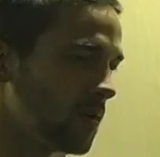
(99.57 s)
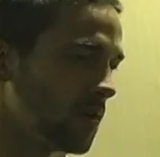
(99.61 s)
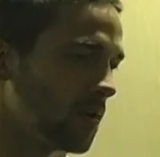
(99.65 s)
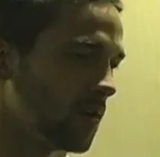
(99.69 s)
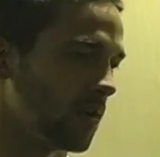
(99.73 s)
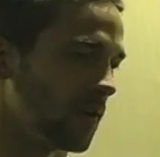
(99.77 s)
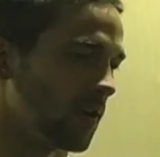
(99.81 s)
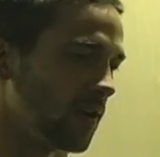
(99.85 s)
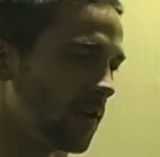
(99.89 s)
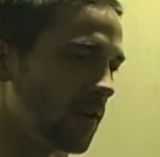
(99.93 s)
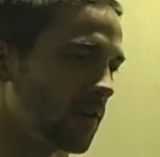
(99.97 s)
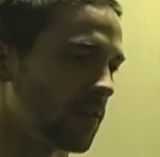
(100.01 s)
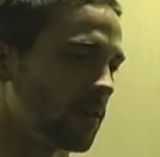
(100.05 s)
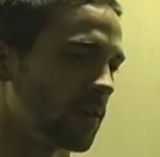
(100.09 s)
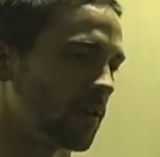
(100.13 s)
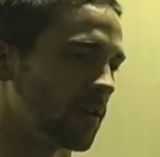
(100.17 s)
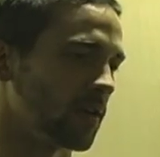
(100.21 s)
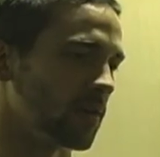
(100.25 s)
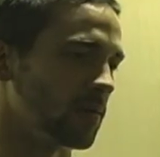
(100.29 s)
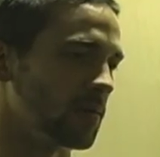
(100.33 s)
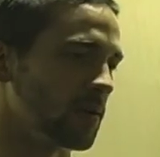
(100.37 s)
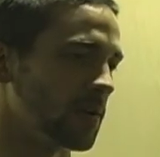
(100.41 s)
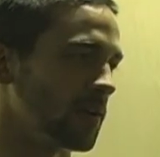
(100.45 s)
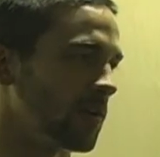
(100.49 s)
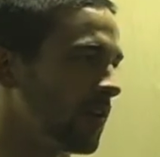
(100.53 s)
Oh yeah, I think
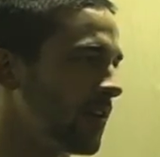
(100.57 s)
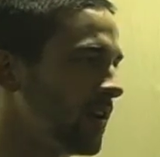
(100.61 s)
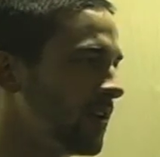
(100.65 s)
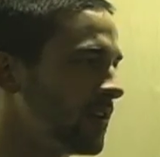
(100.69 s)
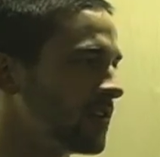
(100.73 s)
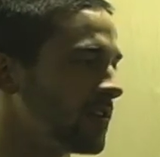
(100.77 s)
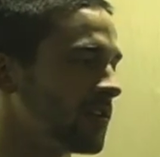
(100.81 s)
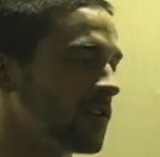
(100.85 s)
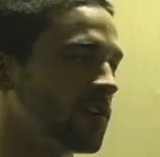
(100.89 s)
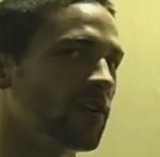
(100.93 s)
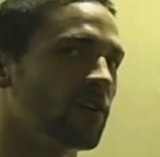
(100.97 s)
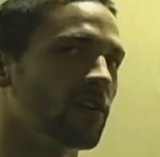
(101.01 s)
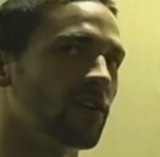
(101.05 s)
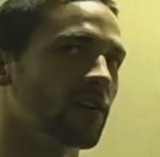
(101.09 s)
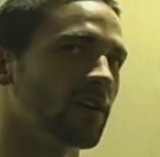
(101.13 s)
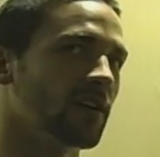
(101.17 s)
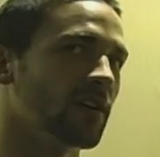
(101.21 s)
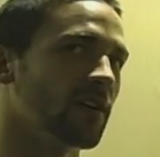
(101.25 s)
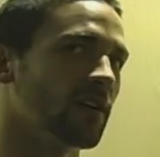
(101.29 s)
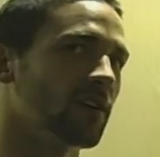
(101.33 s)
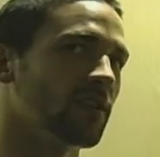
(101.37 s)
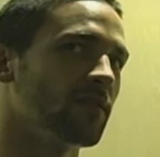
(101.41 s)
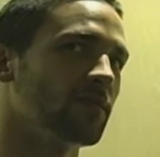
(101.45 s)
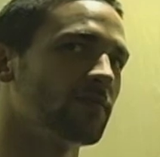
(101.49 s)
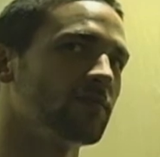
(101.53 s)
it'll be great. You know,
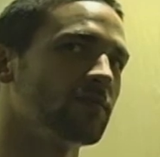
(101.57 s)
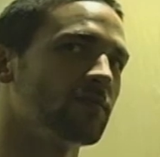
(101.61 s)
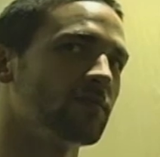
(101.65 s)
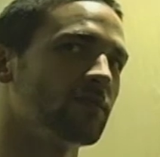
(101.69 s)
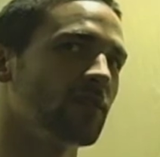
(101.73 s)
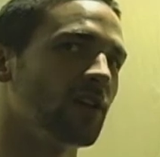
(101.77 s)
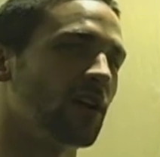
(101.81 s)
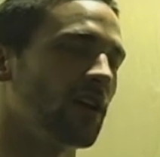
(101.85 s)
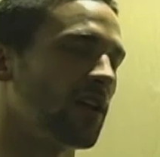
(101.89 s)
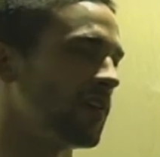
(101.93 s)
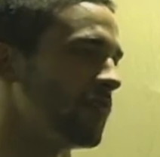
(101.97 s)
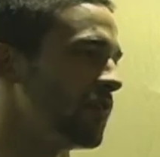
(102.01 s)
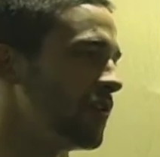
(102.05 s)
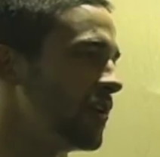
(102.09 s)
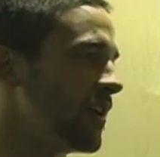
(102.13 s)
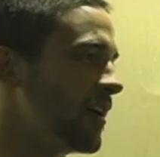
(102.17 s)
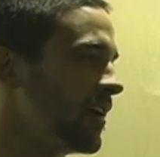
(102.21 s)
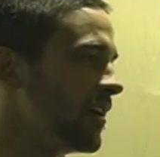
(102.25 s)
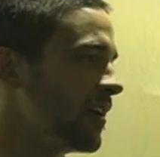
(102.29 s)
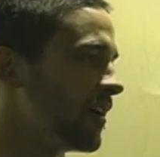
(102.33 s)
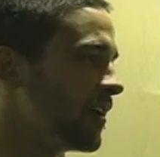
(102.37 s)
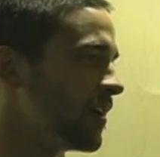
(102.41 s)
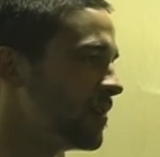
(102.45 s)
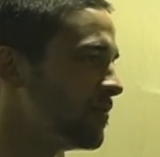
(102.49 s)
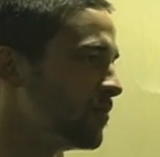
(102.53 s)
uh, not every
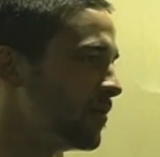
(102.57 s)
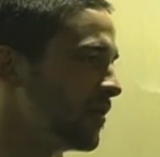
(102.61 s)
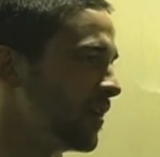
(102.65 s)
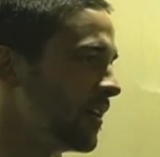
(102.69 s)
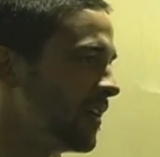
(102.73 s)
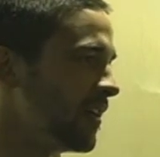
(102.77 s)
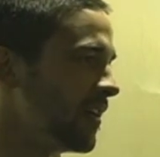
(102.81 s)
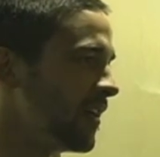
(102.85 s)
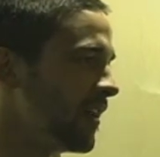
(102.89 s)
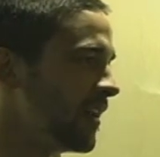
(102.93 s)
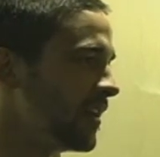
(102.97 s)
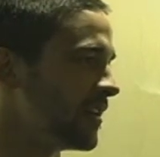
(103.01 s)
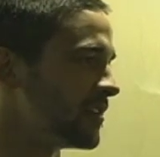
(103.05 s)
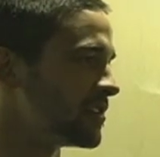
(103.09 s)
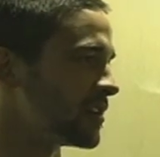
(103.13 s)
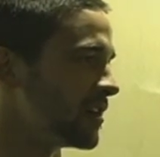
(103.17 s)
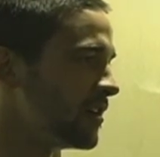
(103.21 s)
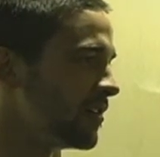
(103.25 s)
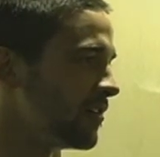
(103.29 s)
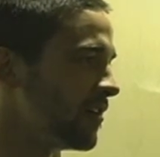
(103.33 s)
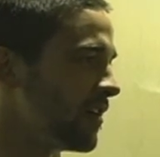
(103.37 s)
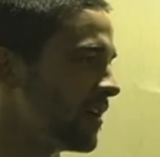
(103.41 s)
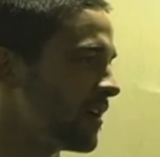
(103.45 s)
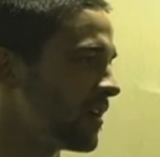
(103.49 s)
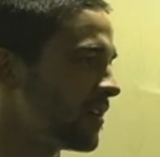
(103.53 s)
day you get to play on an
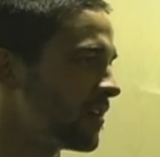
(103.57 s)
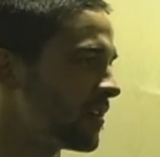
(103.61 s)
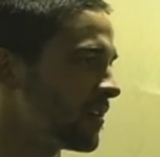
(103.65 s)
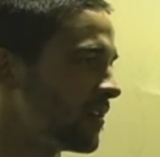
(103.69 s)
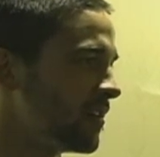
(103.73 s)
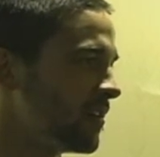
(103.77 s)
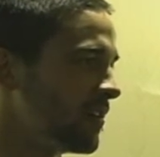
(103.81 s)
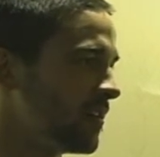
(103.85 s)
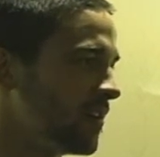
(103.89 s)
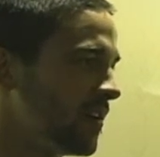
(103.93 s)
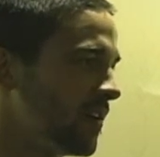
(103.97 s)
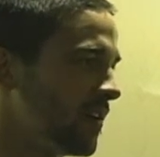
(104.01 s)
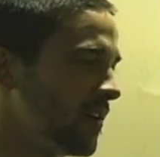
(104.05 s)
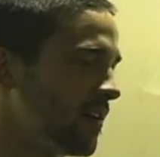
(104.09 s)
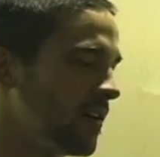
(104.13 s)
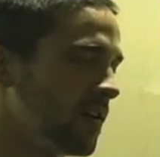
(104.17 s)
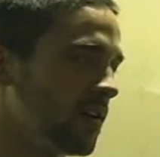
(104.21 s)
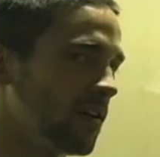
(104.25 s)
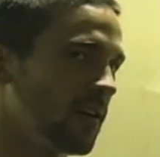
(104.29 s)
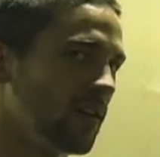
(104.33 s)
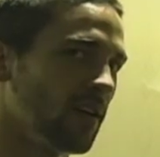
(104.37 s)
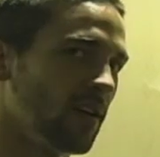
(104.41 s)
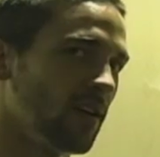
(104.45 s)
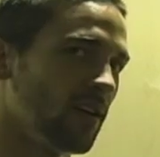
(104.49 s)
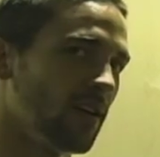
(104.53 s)
NHL rink, and uh,
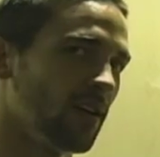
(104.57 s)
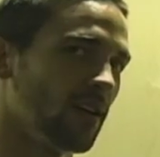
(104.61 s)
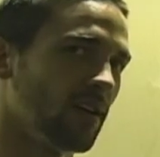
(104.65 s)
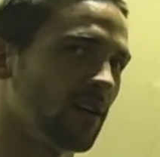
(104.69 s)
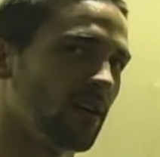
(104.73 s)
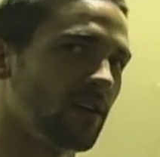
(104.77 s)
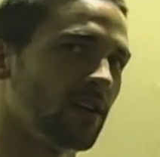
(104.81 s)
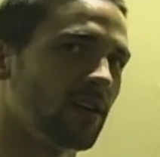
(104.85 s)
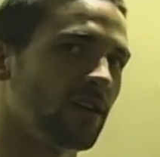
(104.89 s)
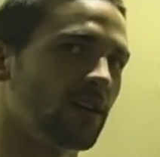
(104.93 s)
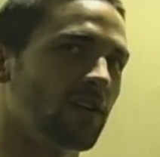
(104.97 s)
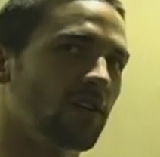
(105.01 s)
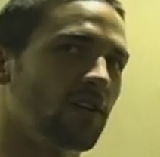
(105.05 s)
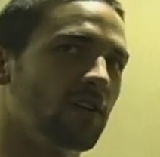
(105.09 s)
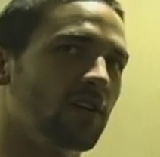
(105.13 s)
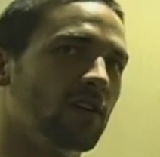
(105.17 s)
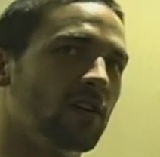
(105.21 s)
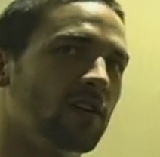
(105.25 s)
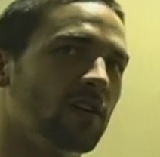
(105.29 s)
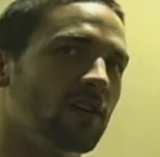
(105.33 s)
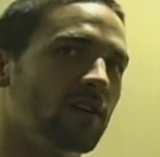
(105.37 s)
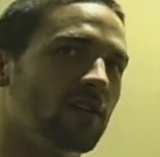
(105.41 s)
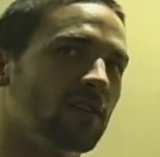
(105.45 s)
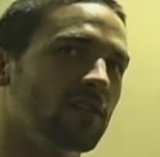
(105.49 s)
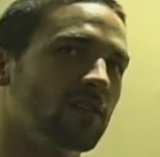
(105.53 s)
you know,
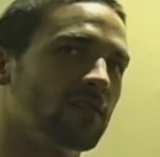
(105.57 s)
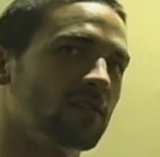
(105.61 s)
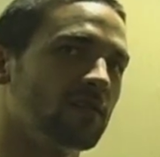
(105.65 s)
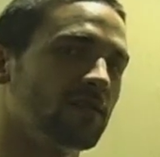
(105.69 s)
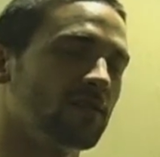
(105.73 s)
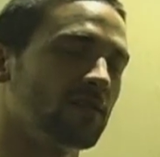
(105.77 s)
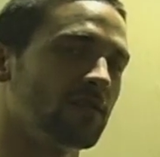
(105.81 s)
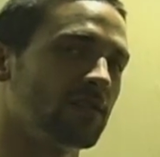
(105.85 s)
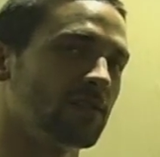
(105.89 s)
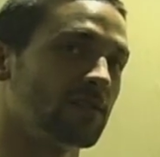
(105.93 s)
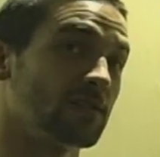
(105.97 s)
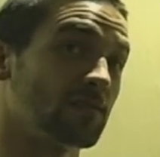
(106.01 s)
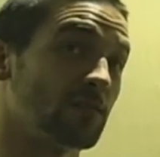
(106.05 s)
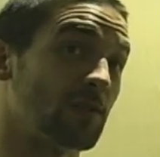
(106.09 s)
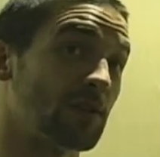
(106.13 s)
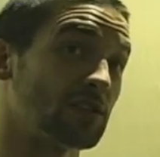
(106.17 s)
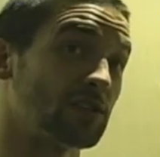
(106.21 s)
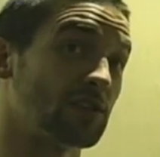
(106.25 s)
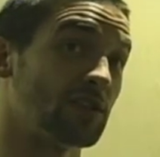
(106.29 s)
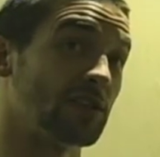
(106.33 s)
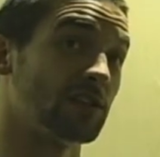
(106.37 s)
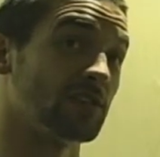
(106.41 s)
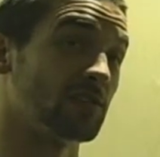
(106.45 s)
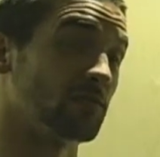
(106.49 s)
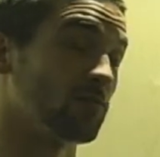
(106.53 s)
uh,
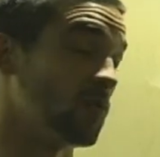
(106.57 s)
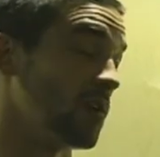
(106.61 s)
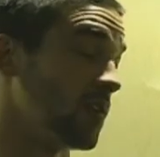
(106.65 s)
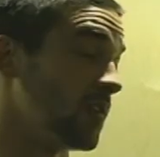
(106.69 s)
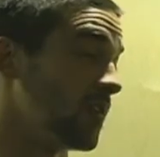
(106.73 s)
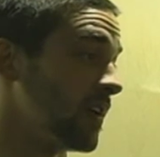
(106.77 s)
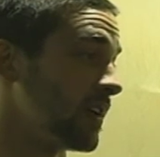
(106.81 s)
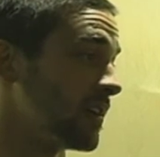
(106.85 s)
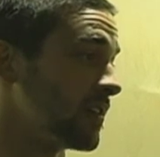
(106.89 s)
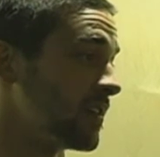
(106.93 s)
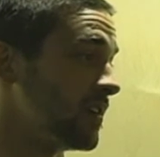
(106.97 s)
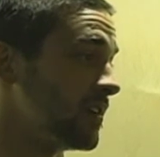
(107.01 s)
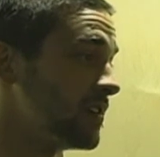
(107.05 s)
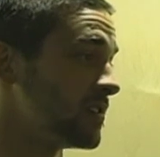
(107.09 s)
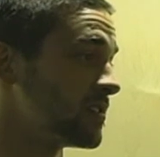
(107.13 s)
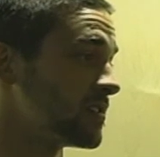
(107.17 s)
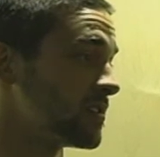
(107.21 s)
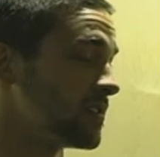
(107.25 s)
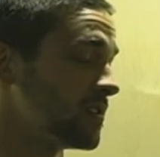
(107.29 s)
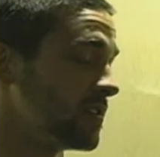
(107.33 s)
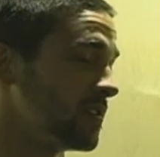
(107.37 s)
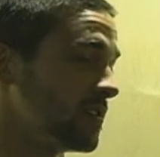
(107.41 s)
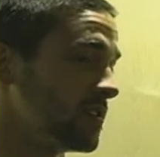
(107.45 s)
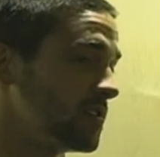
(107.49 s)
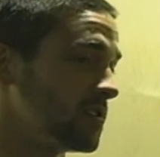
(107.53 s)
especially one like this,
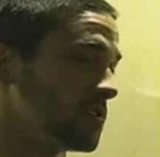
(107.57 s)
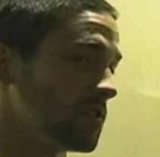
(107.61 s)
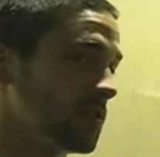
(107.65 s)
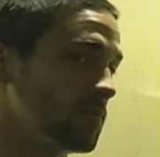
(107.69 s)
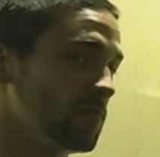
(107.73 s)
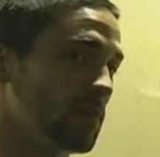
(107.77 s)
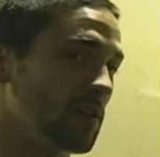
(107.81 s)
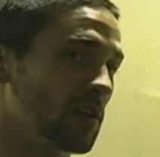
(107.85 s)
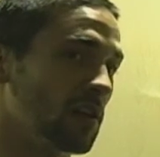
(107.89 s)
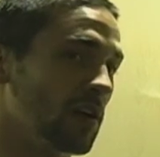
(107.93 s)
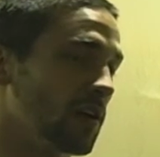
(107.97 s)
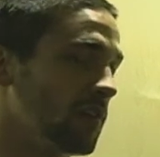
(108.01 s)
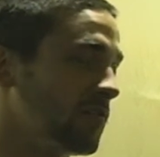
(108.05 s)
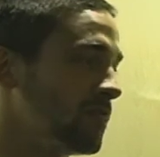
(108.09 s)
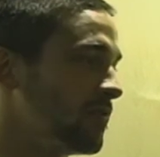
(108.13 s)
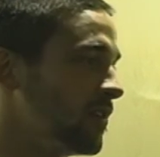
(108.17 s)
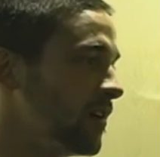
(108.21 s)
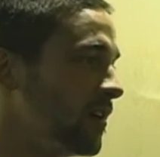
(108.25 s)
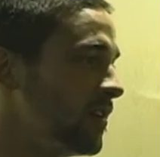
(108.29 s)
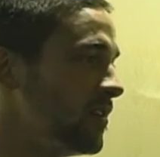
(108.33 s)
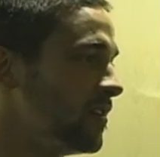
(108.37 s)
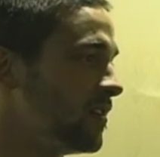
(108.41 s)
it should be a lot of fun.